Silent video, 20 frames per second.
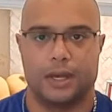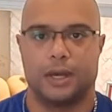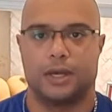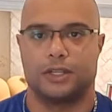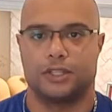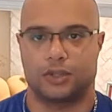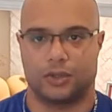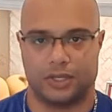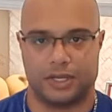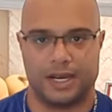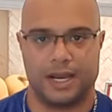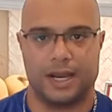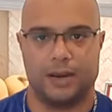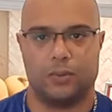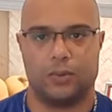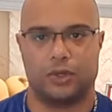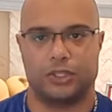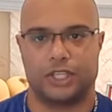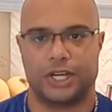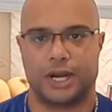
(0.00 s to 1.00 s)
So today
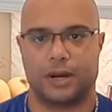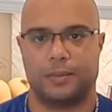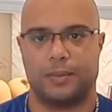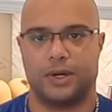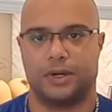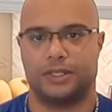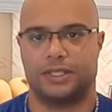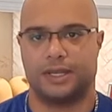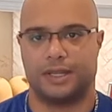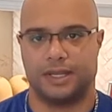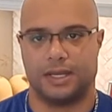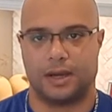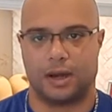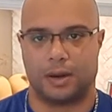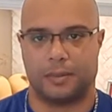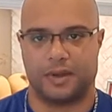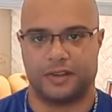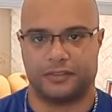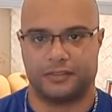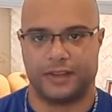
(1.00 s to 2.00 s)
we'll chat about the
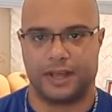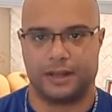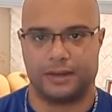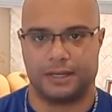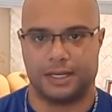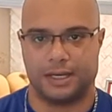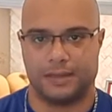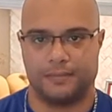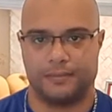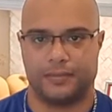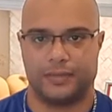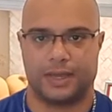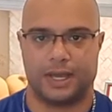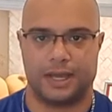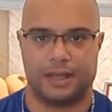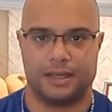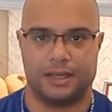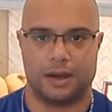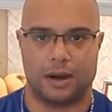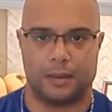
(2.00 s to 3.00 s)
Arrma Felony
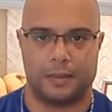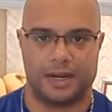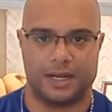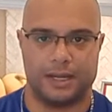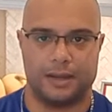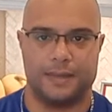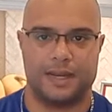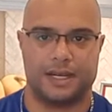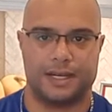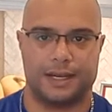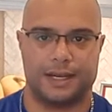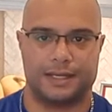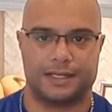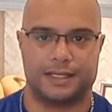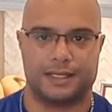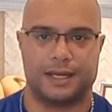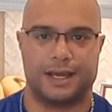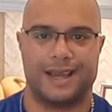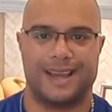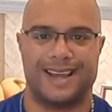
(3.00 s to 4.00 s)
and the Arrma
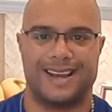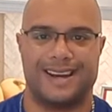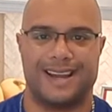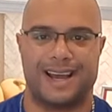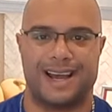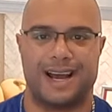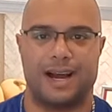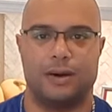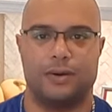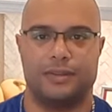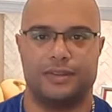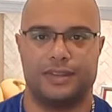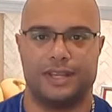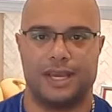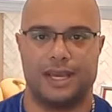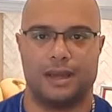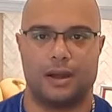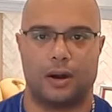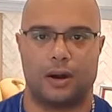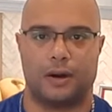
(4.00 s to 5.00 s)
Limitless and how
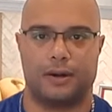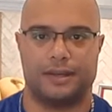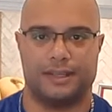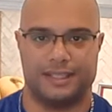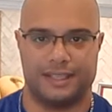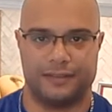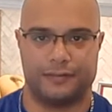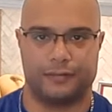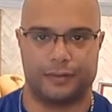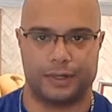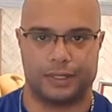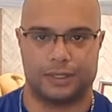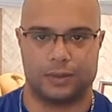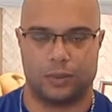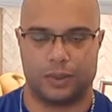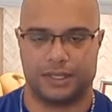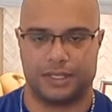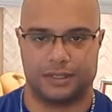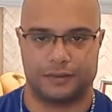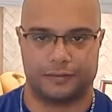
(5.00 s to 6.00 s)
they are different,
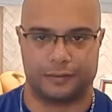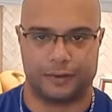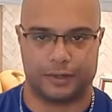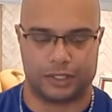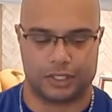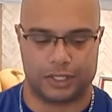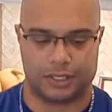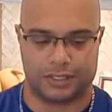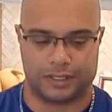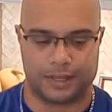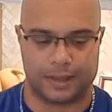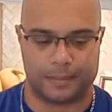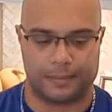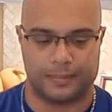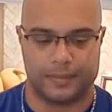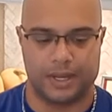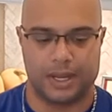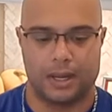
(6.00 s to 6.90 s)
what differentiates them.